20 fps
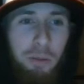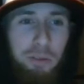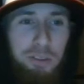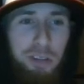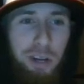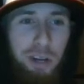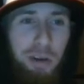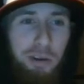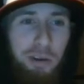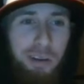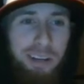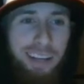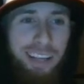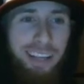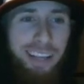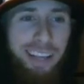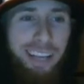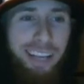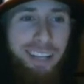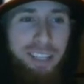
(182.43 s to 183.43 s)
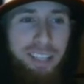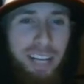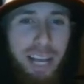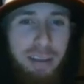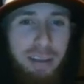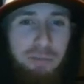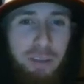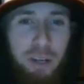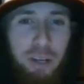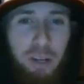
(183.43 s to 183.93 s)
show and
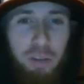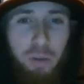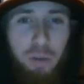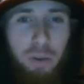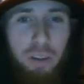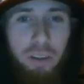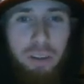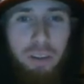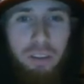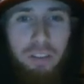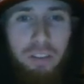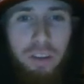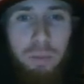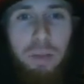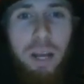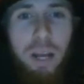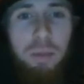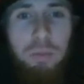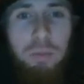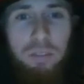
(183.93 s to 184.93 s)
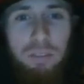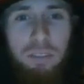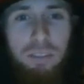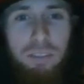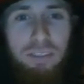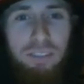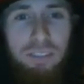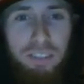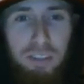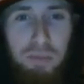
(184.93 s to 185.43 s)
chat vintage with you and sometimes
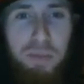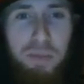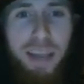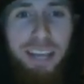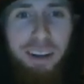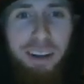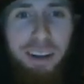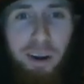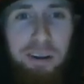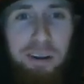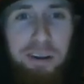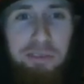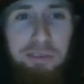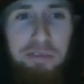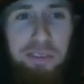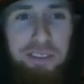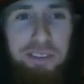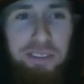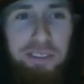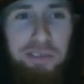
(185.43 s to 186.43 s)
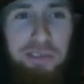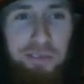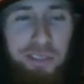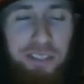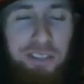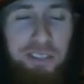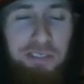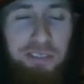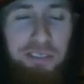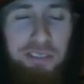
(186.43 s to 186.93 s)
debate our differences, which
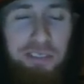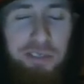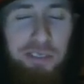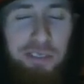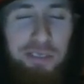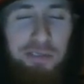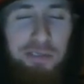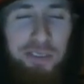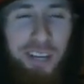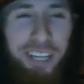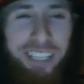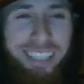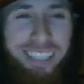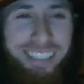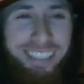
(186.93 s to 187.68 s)
is fun.